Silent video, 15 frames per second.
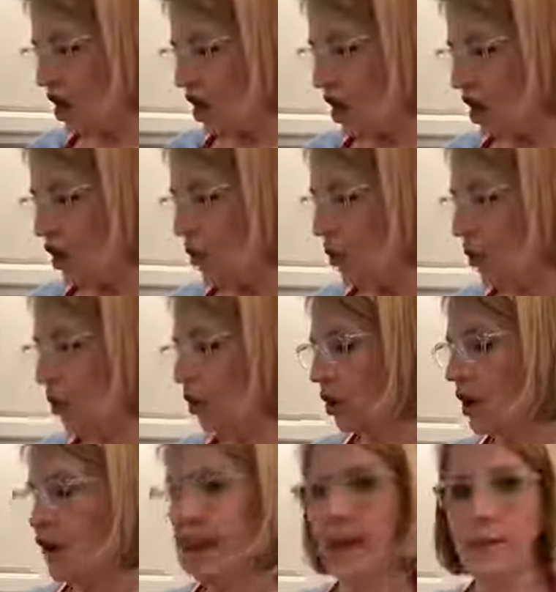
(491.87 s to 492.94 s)
a
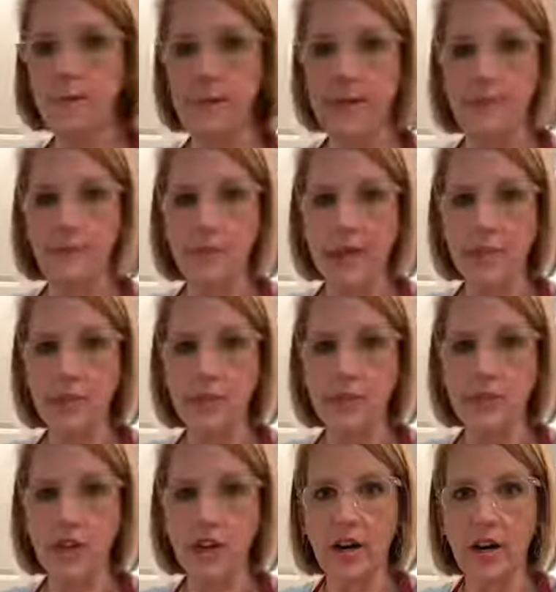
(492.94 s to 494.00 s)
1/4 cup of maple
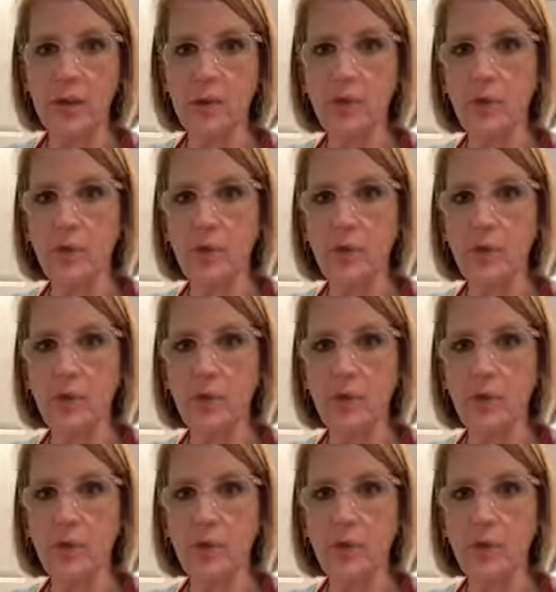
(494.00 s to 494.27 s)
syrup,